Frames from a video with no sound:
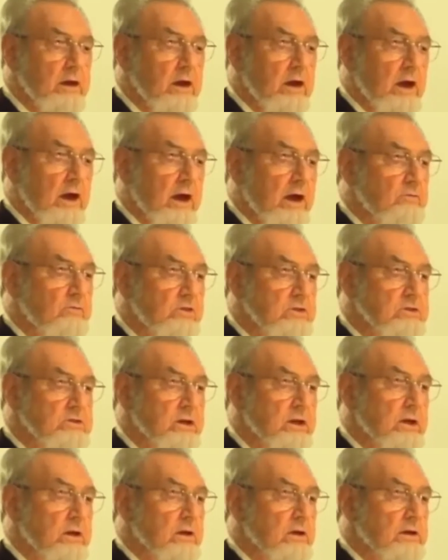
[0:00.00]
every
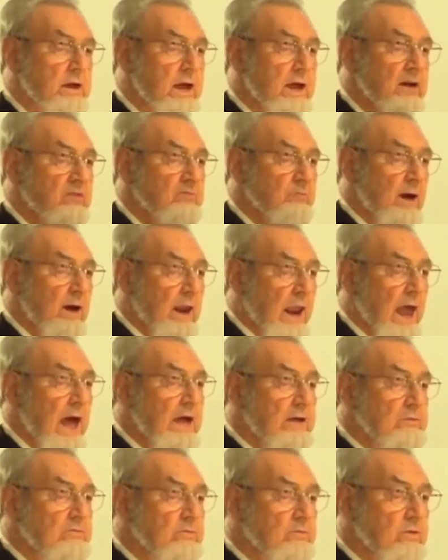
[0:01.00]
single day of my
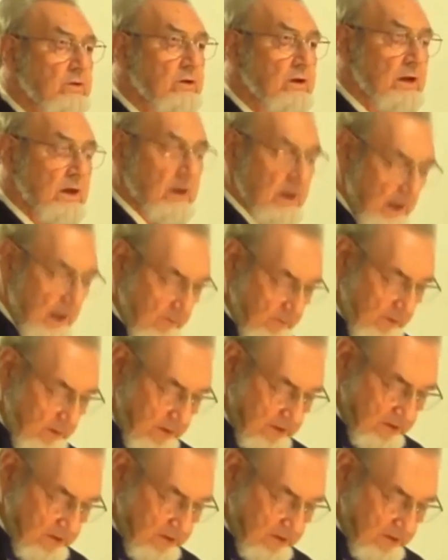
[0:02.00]
life, even this